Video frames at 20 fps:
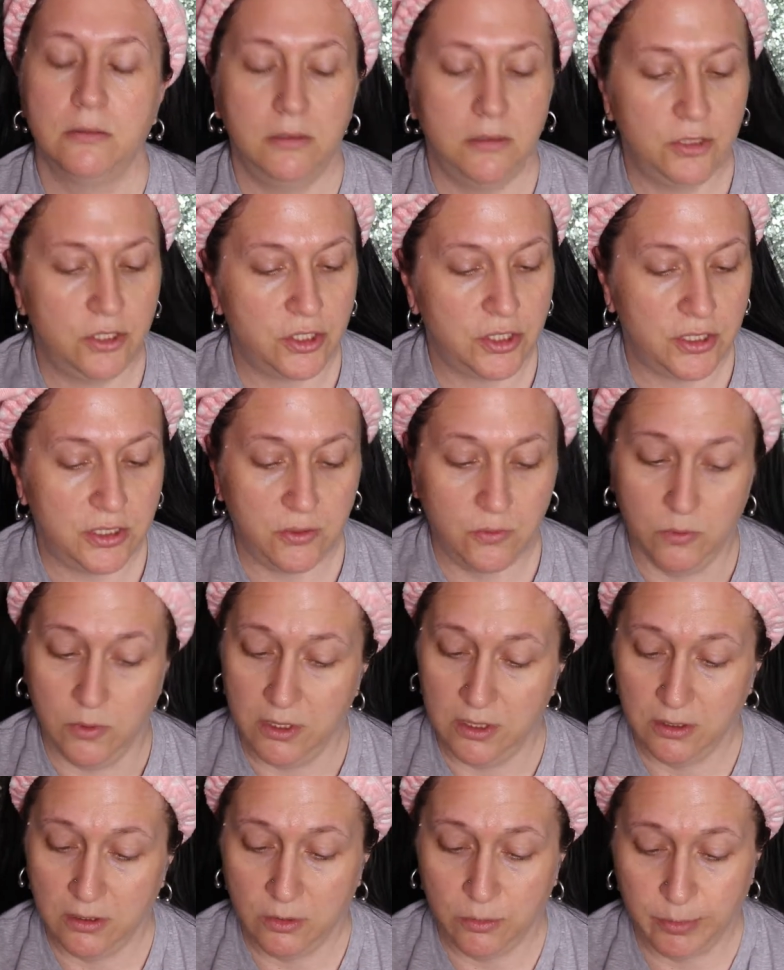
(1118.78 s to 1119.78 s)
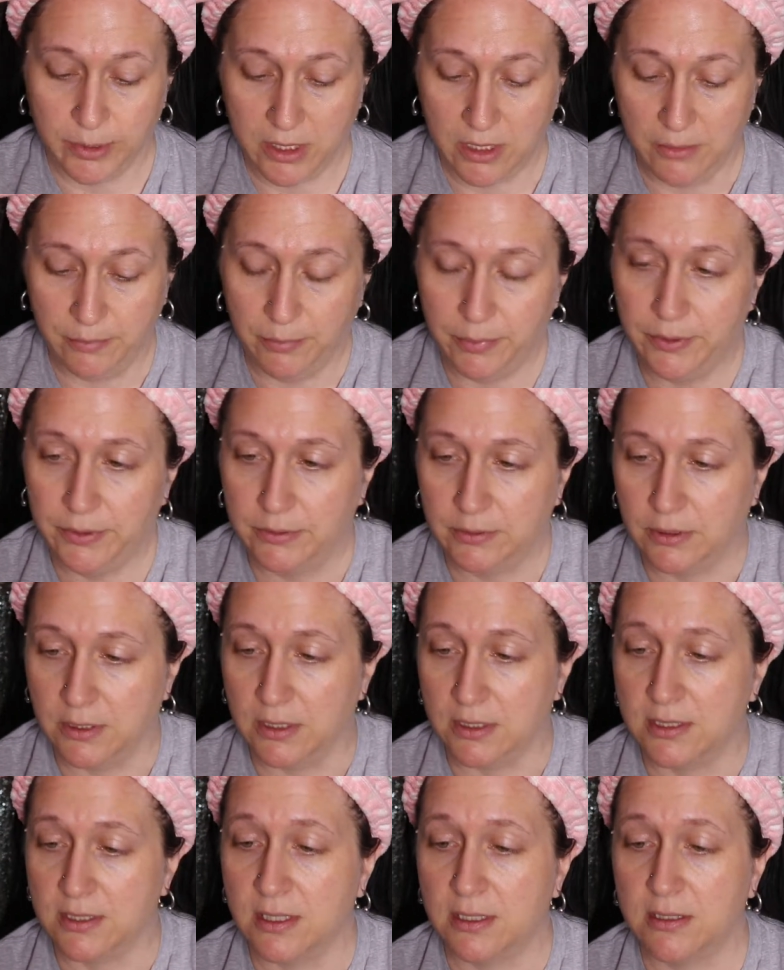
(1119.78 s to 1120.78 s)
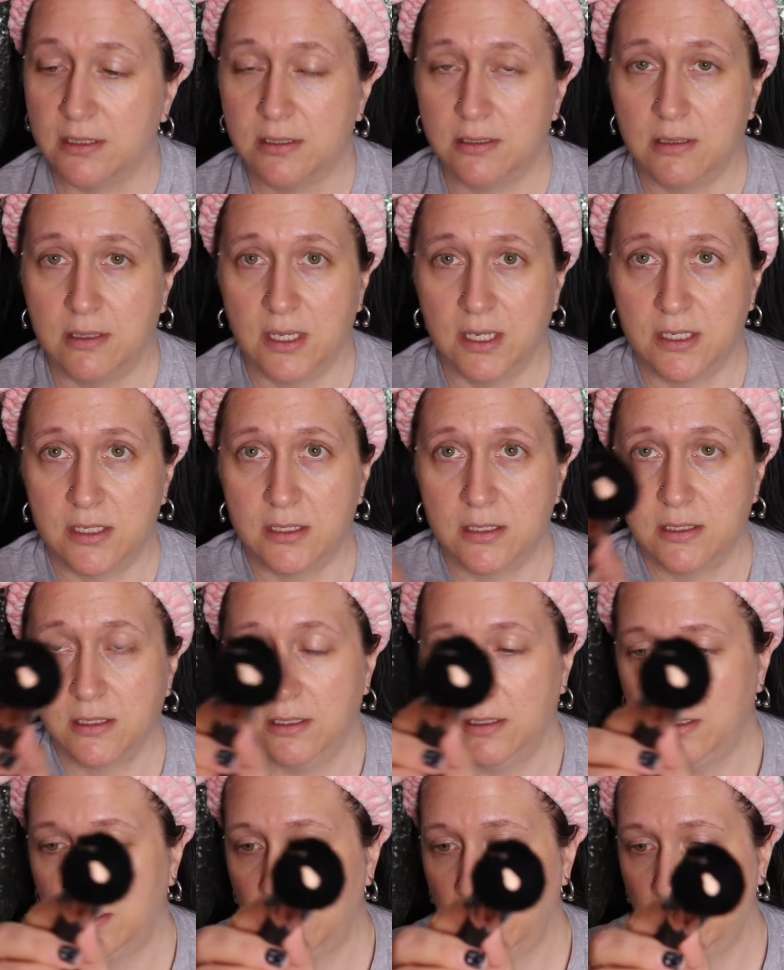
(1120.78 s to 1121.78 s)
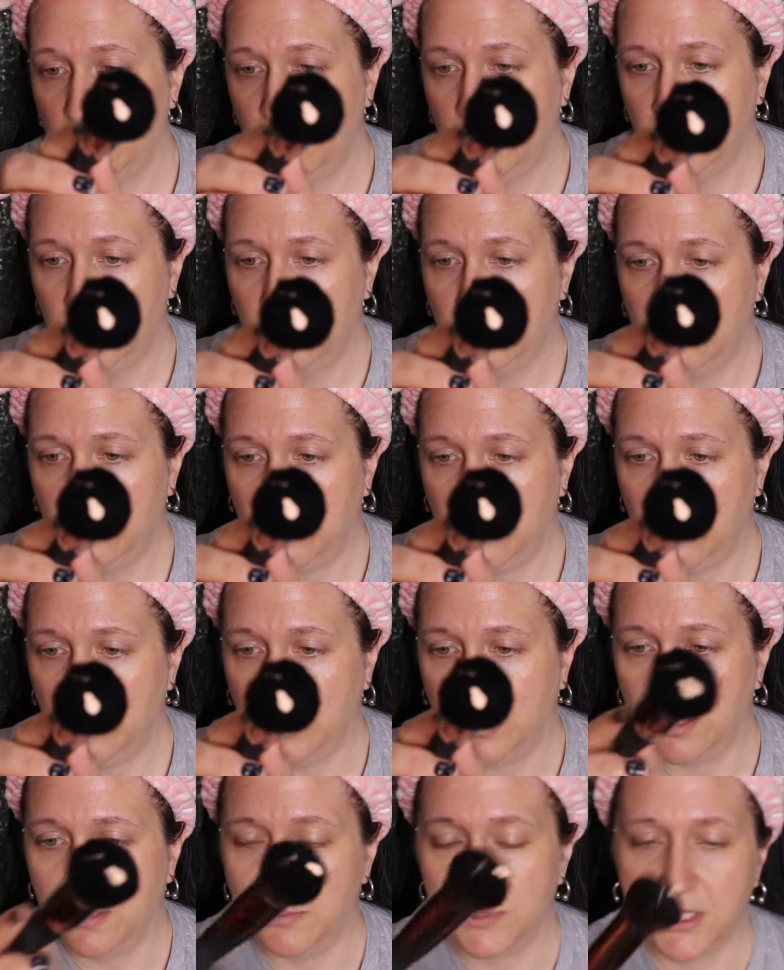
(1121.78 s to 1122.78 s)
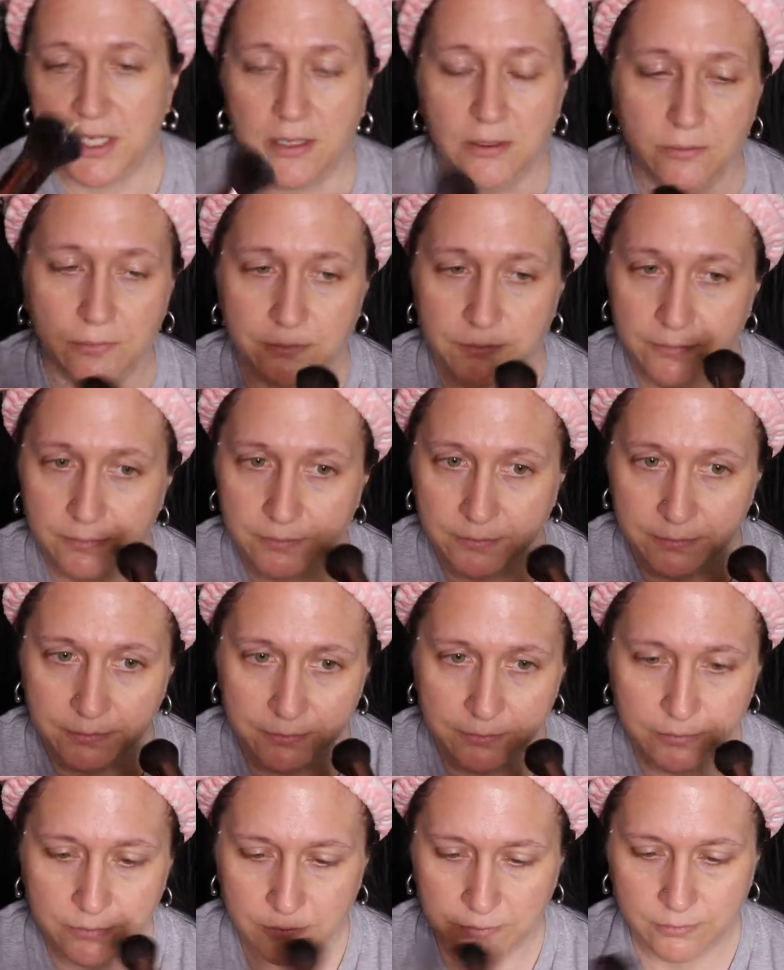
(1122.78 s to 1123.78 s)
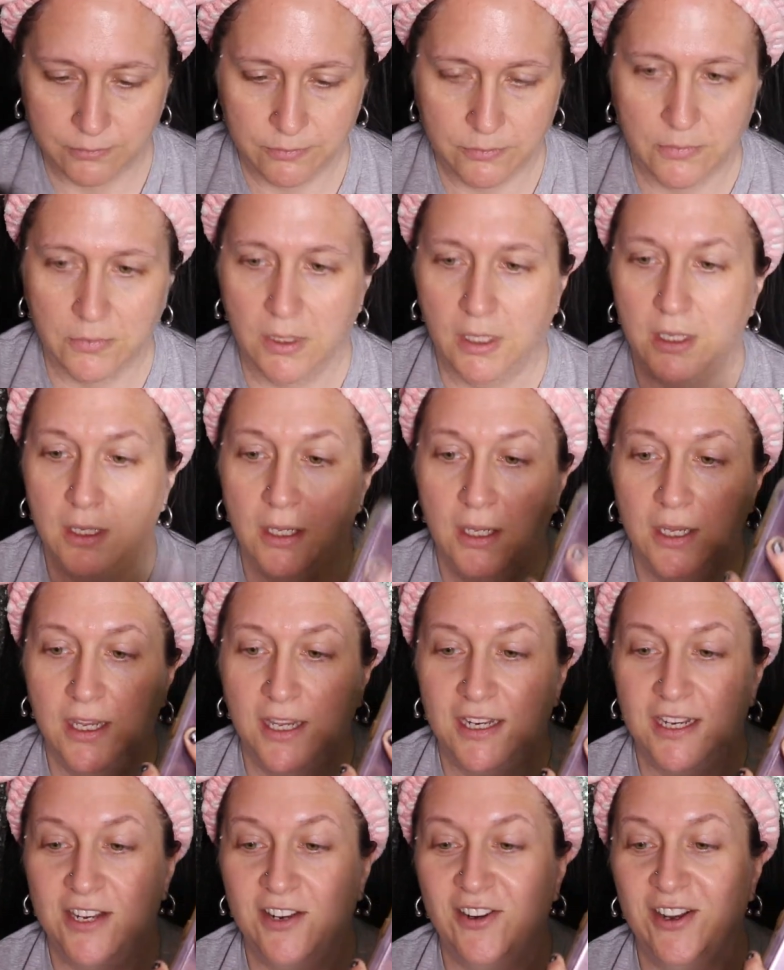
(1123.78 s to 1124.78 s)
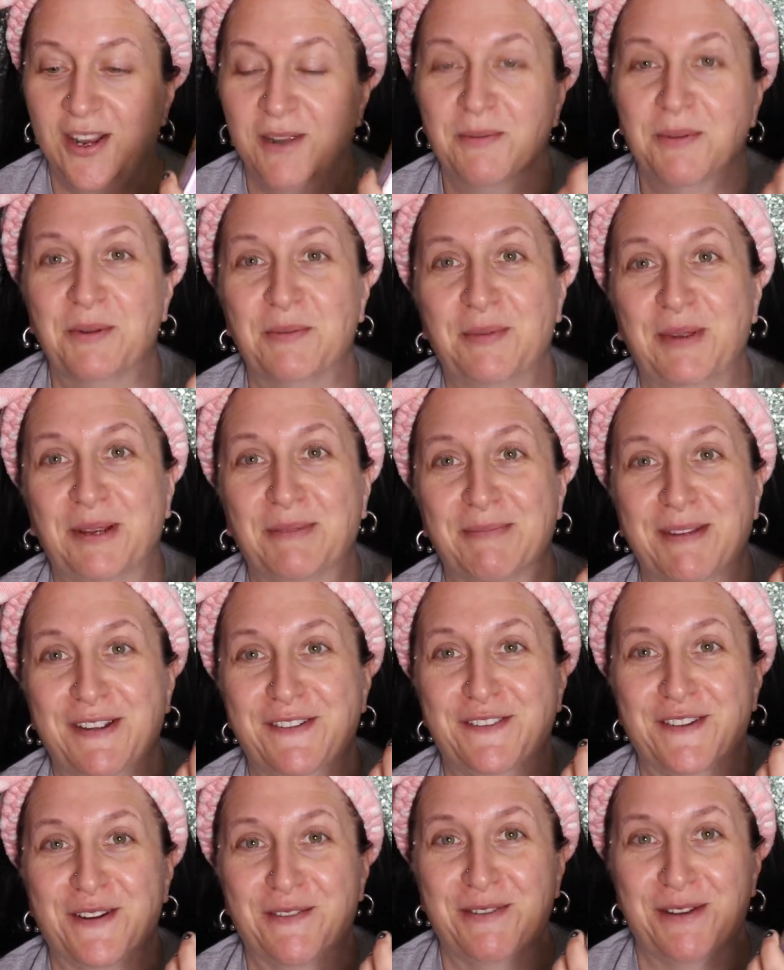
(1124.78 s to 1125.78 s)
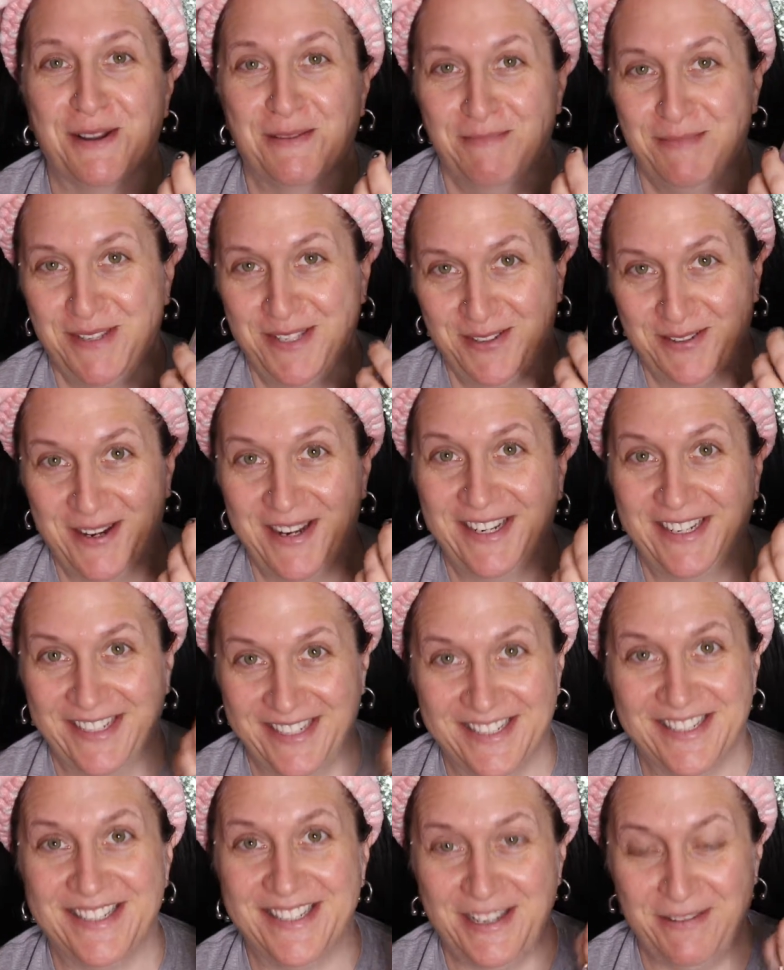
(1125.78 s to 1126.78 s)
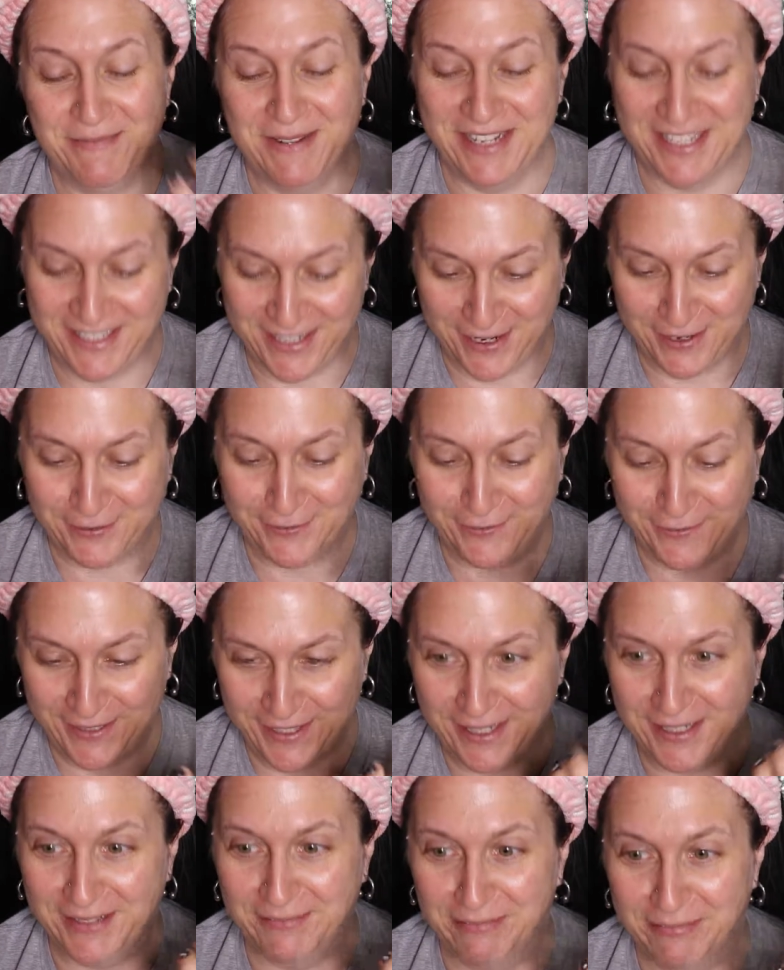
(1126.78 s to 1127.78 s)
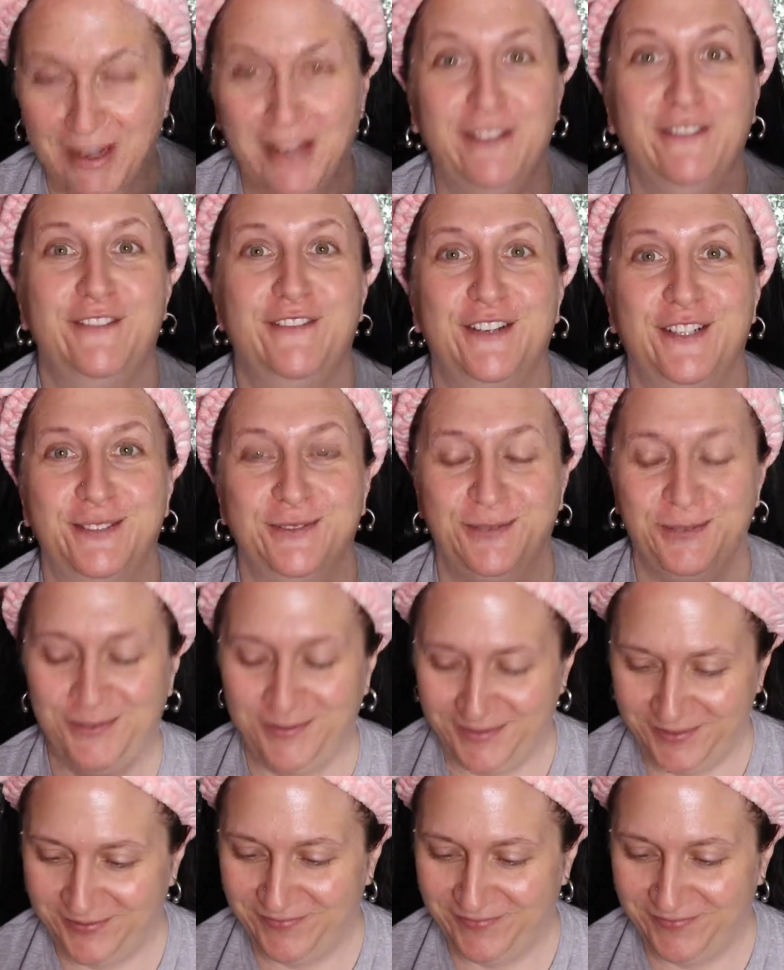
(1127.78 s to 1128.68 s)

And just do one little pump, because that's all that comes out. And here I am, I'm gonna pick my phone up so I can see myself in my phone.